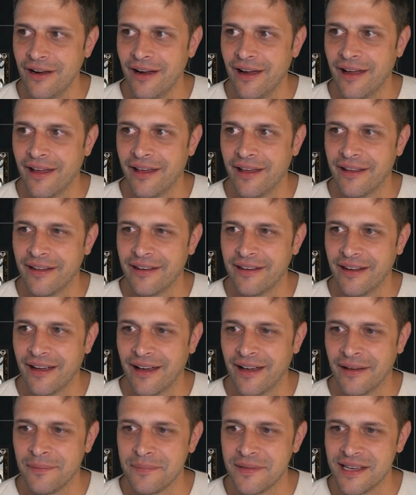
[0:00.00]
and
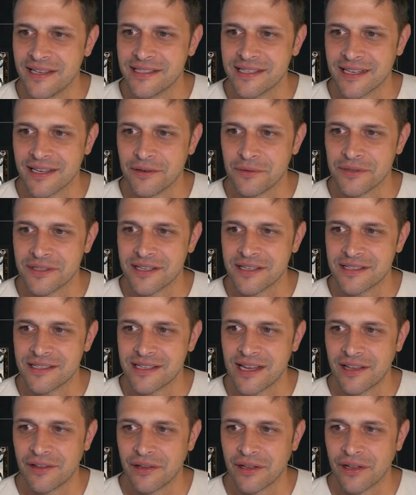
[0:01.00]
I'm guessing it was a
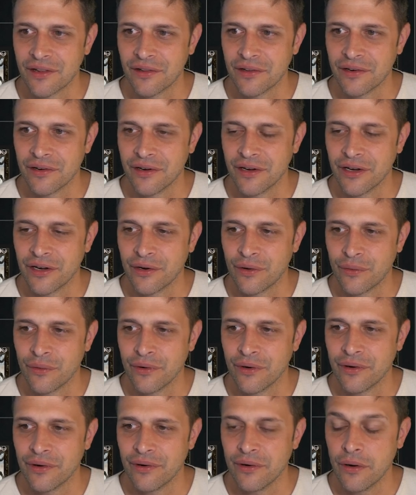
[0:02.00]
silent clearing,
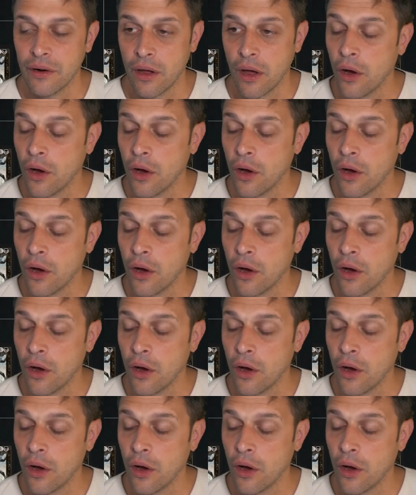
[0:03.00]
or...